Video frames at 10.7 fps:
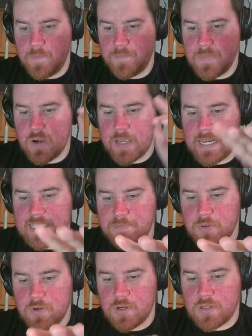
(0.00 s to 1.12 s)
Okay, let's
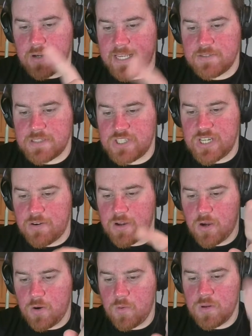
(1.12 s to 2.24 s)
book... Okay, so it's
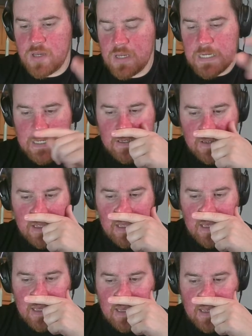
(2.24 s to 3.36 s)
Jericho
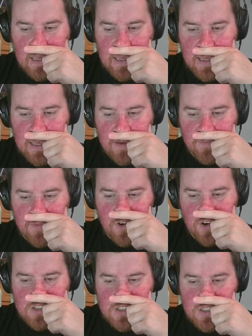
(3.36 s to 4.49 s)

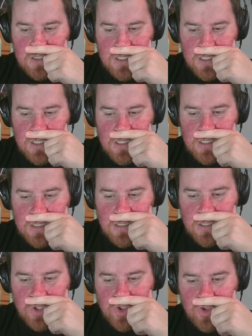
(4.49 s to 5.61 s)

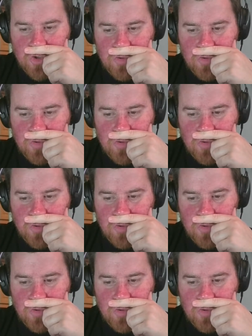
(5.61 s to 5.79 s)
versus...